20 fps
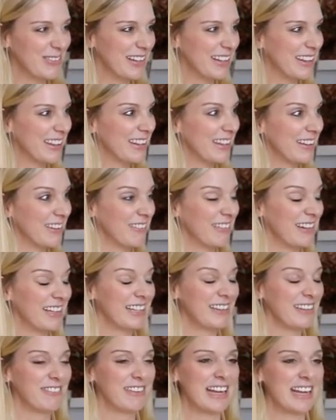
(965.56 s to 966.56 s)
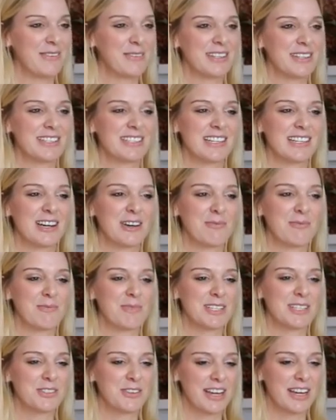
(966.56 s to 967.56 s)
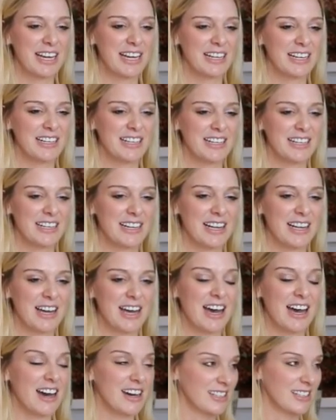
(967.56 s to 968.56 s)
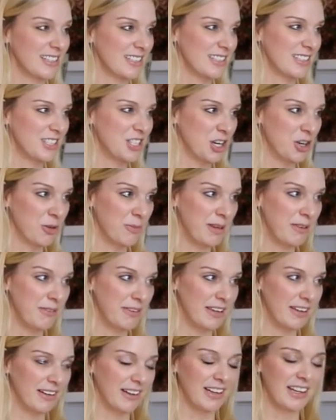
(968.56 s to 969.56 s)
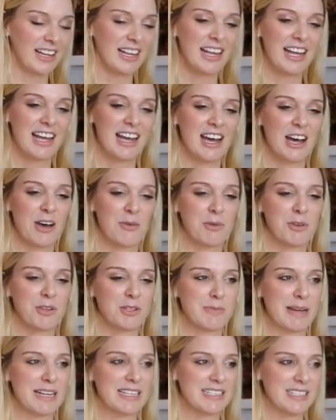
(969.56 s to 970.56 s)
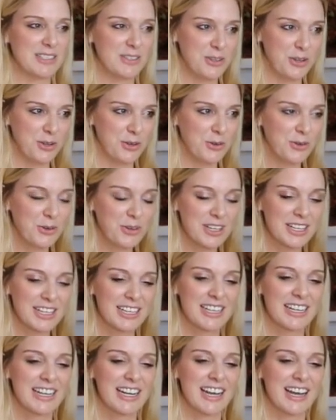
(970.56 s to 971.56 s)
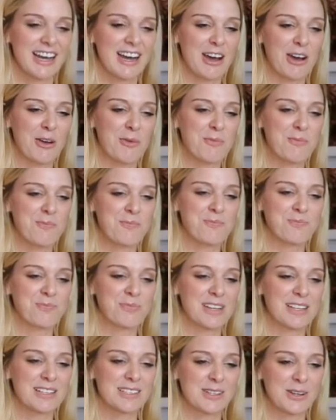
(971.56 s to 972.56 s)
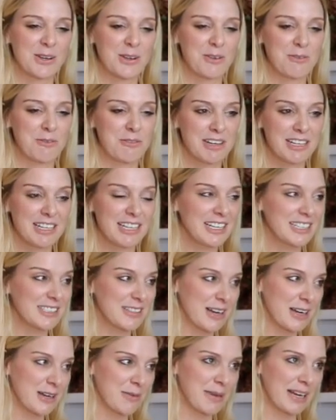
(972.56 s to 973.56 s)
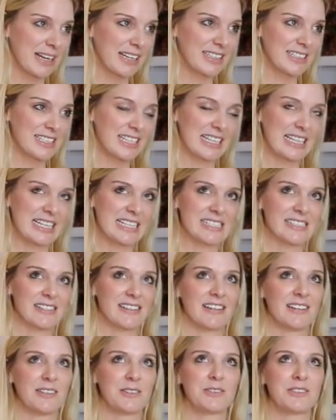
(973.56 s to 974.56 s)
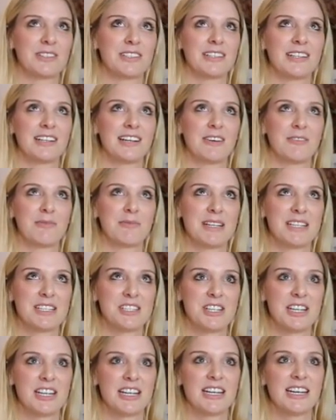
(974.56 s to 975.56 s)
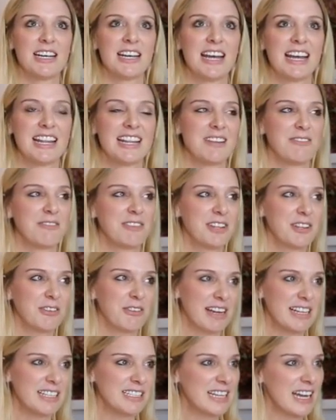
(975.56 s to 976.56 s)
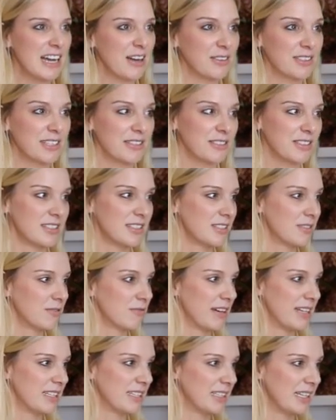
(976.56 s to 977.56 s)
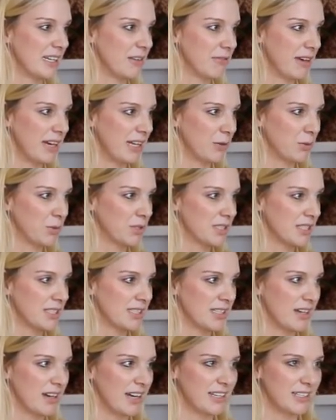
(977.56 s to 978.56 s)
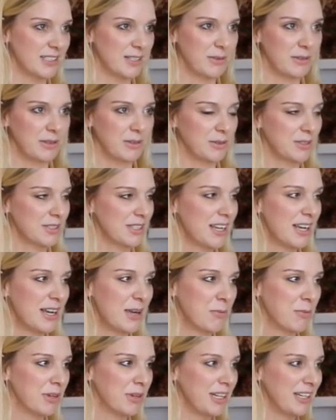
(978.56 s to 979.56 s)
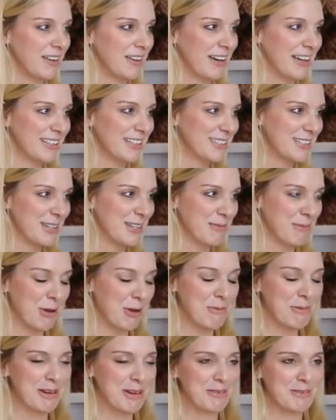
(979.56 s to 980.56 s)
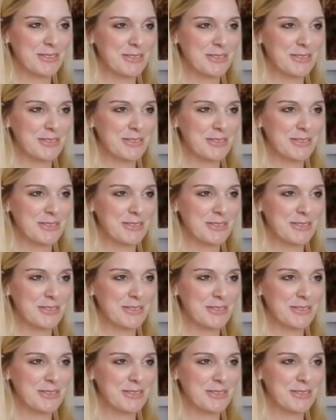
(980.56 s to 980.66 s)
with a really famous um, Australian artist, Jeremy Bill, um, who's based in New York. Um, So I'm really excited about Atelier Child um, this year. And then for the Grace Tales, I've just recently relaunched the site, so it looks pretty nice at the moment. It